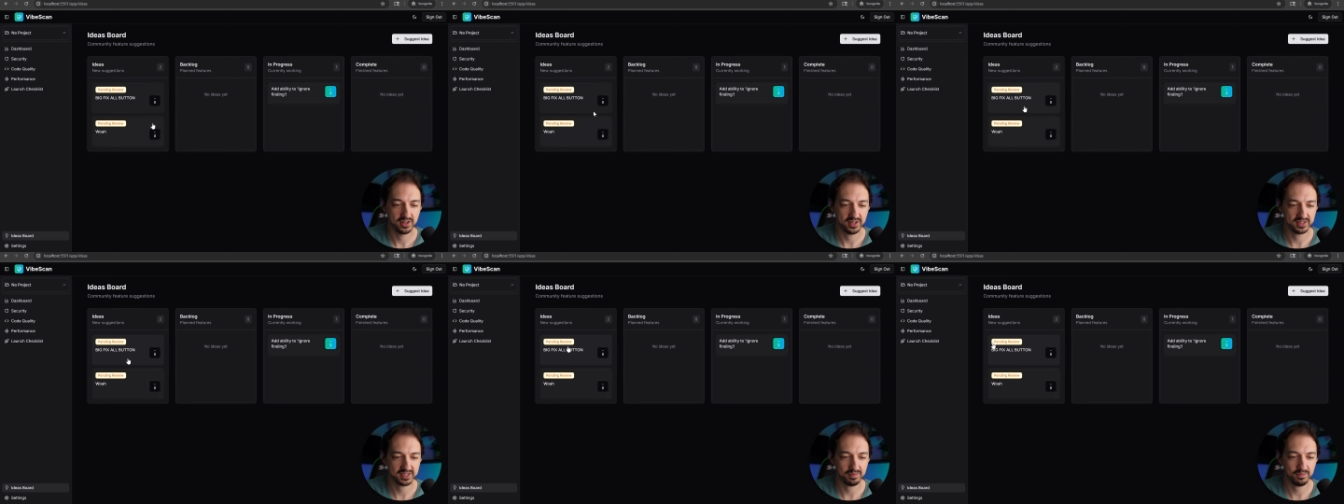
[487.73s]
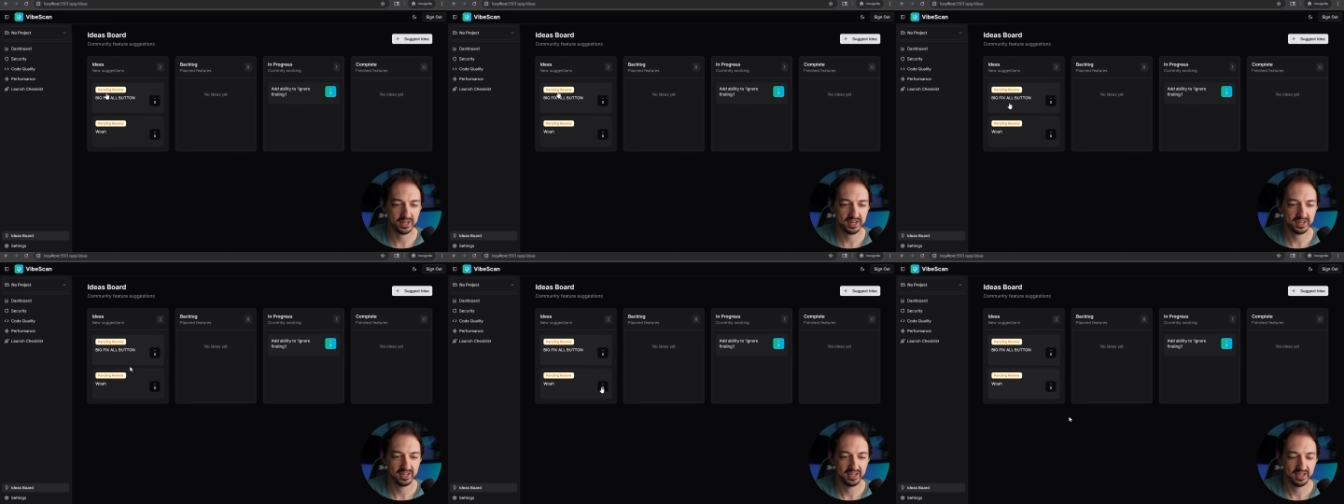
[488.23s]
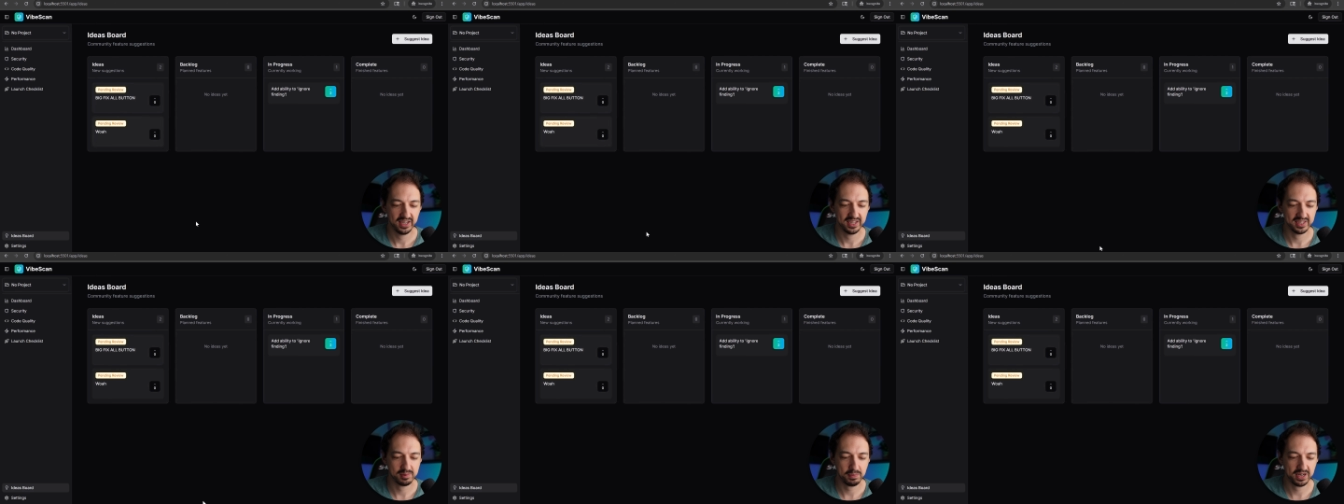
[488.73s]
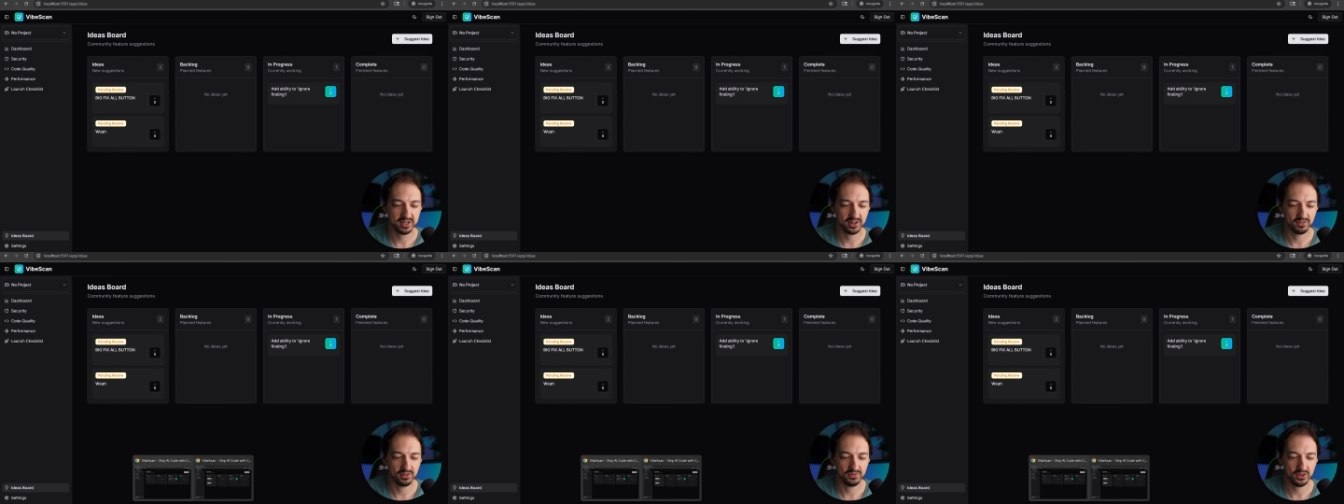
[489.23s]
I'll submit it. It's
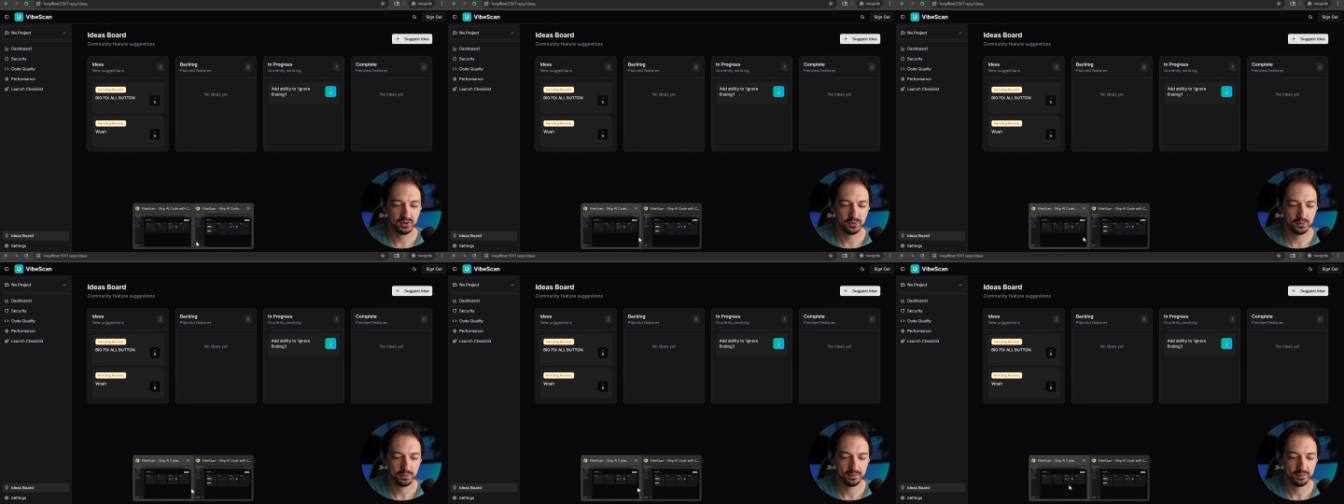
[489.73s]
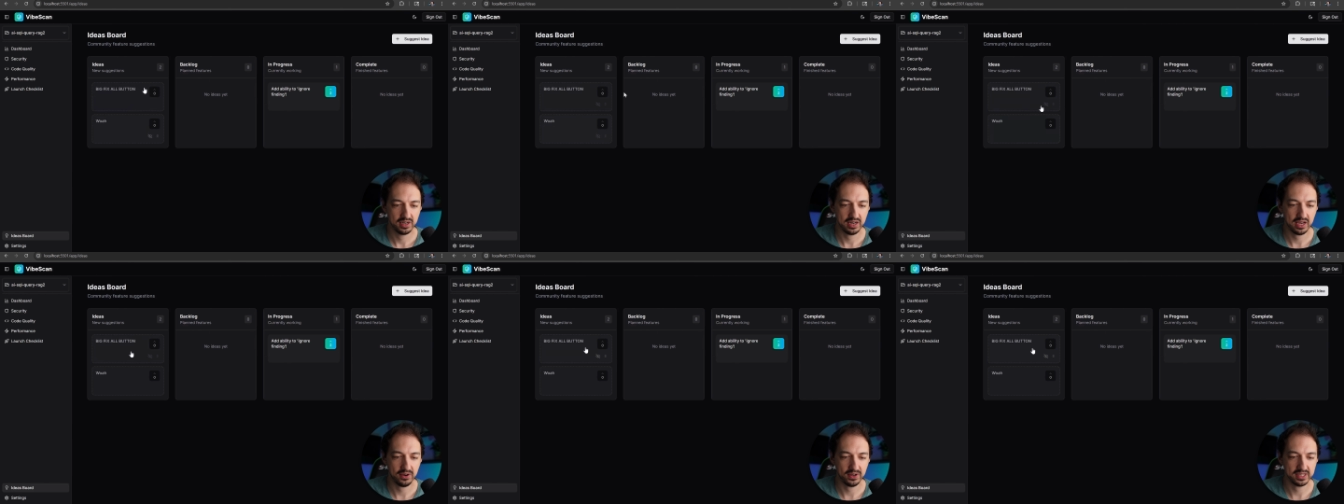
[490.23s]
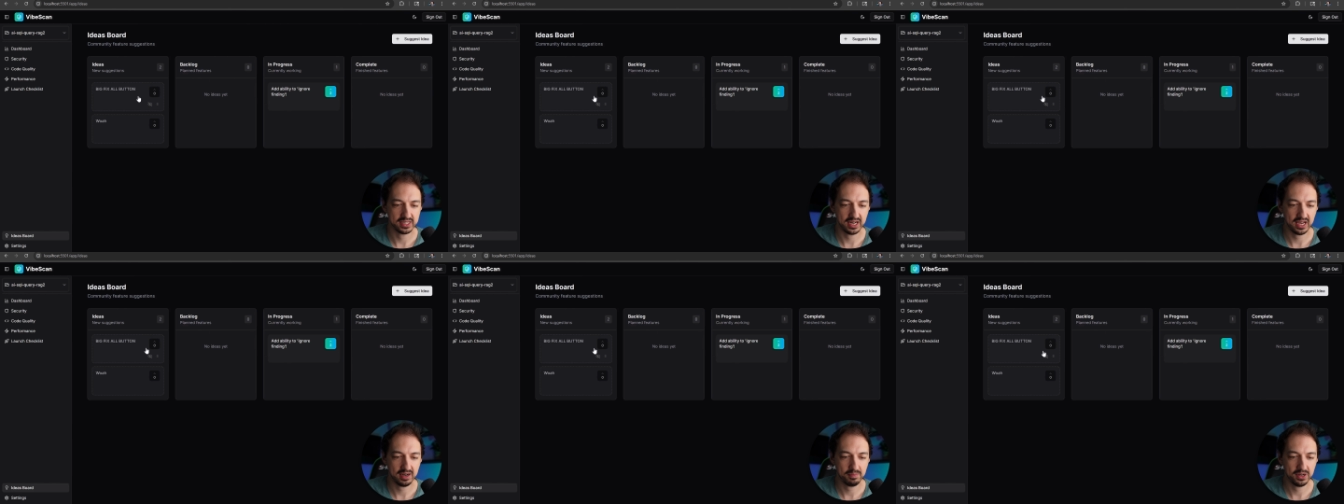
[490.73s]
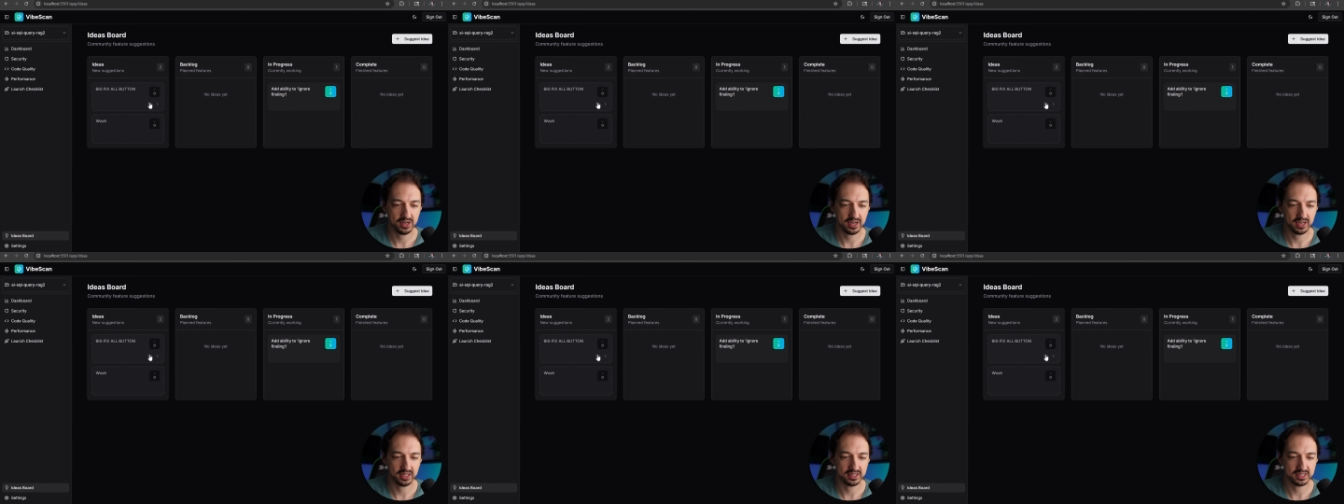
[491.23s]
pending review. Now, as an admin,
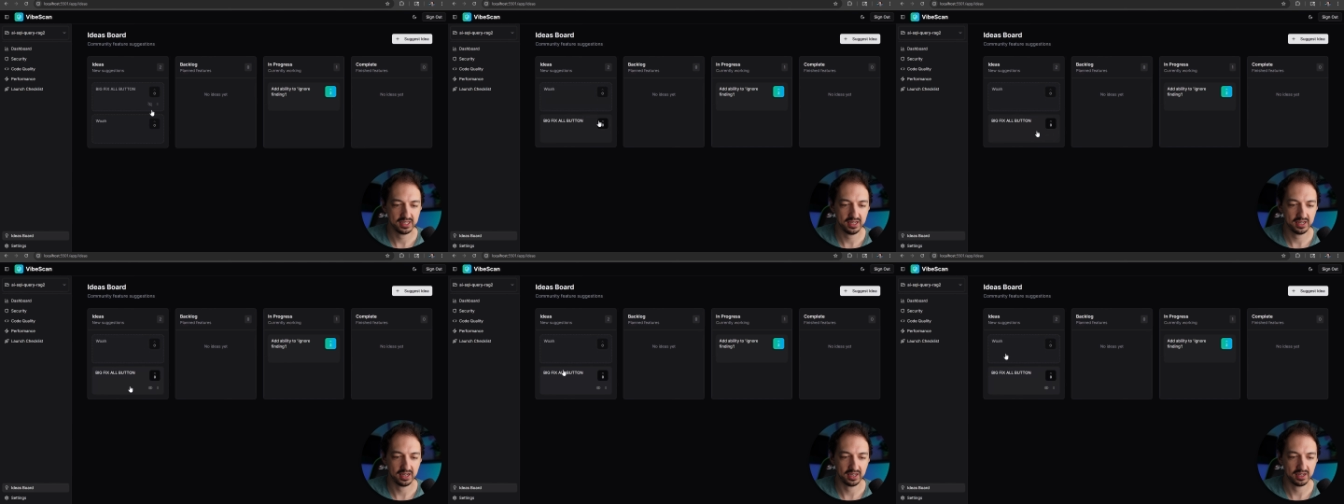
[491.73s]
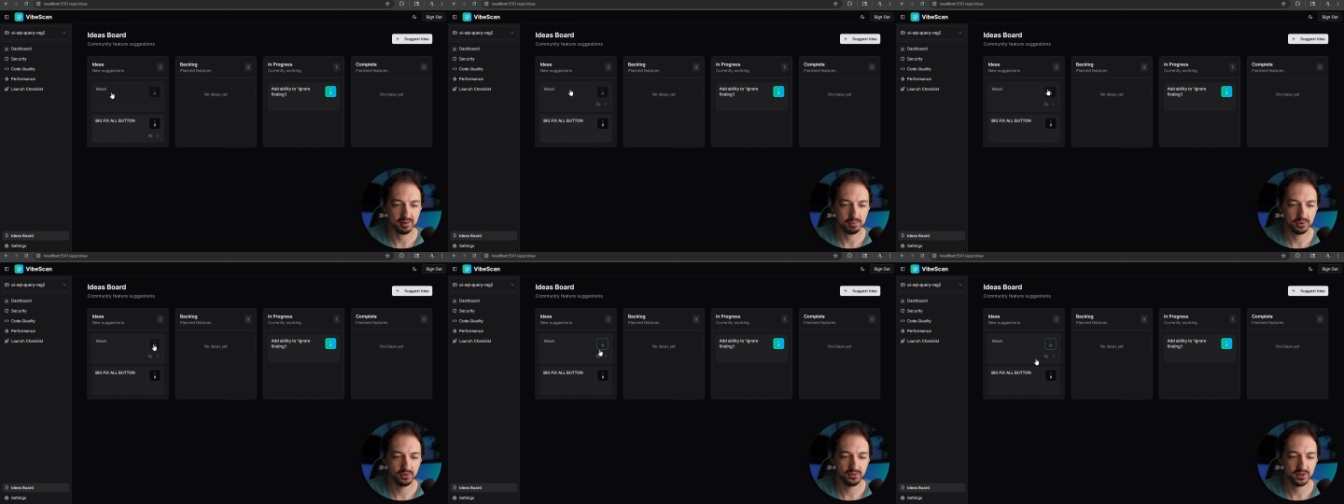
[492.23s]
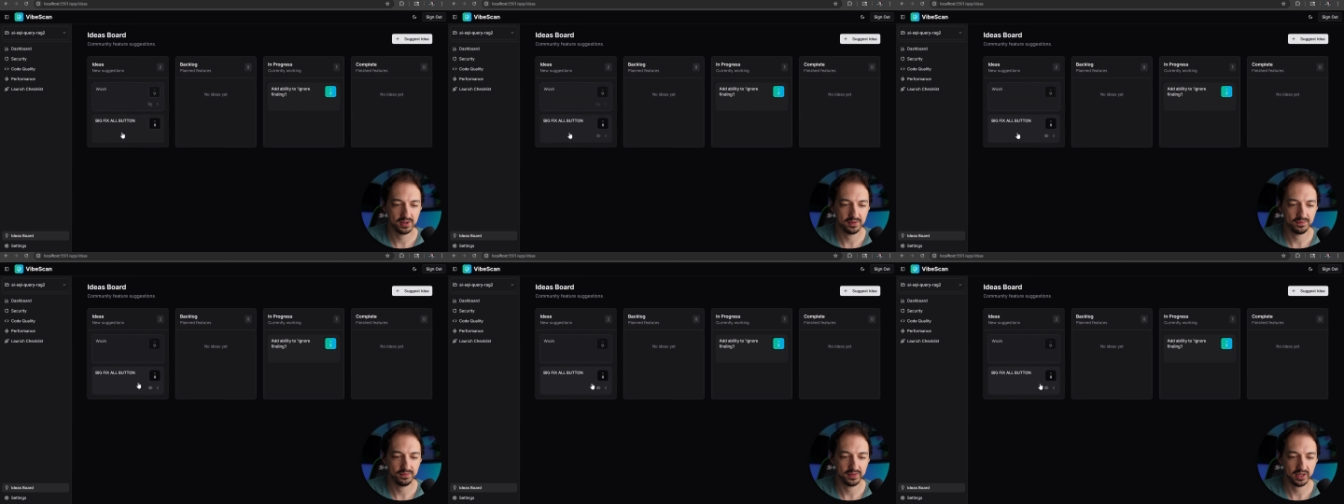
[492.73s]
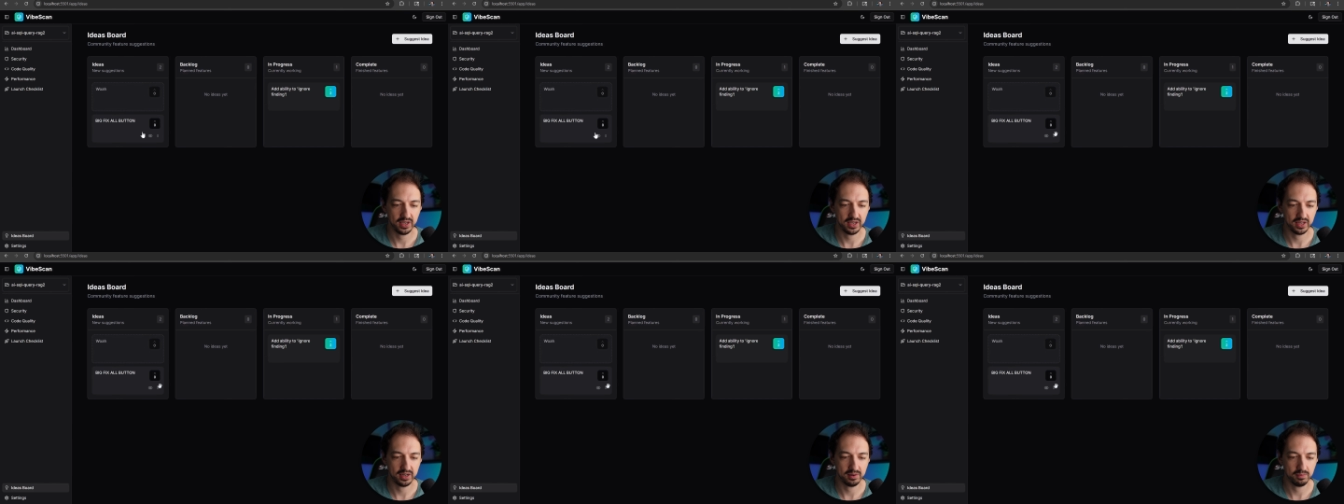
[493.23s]
I can see it, I can improve it,
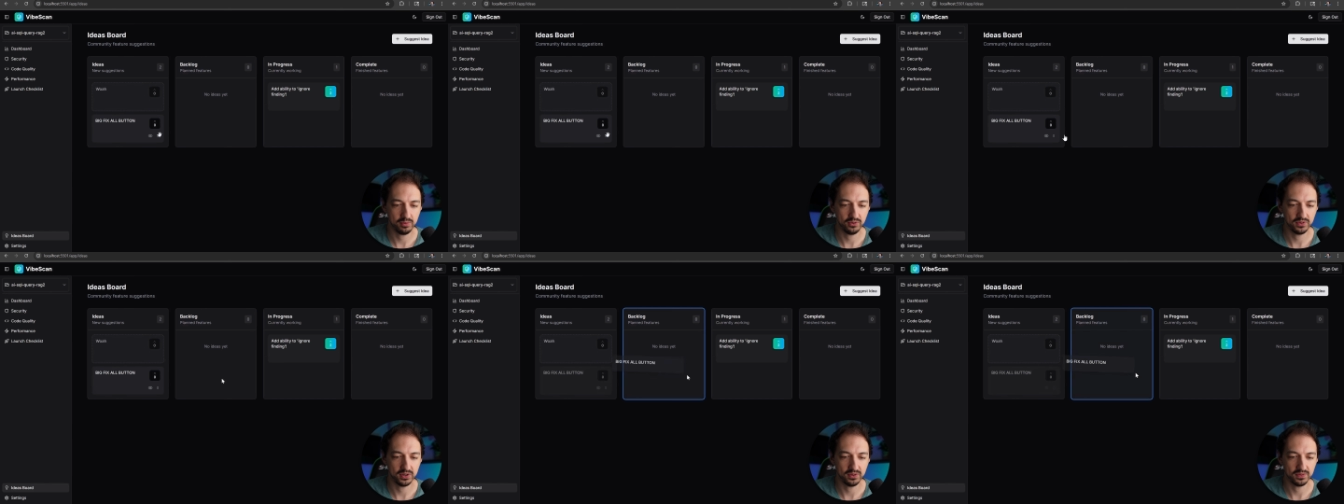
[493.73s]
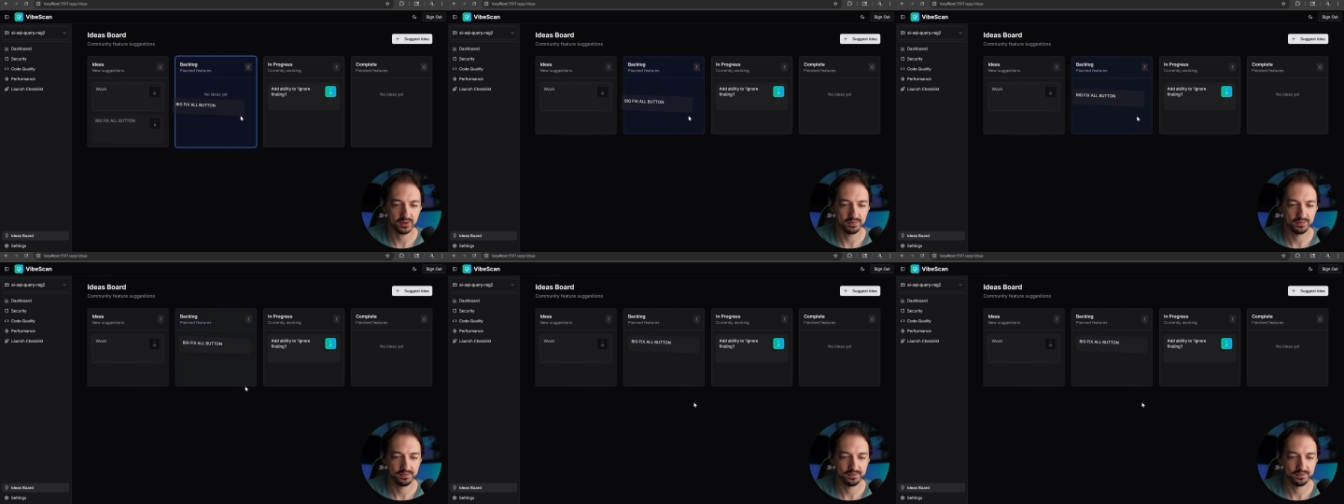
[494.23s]
and move it over.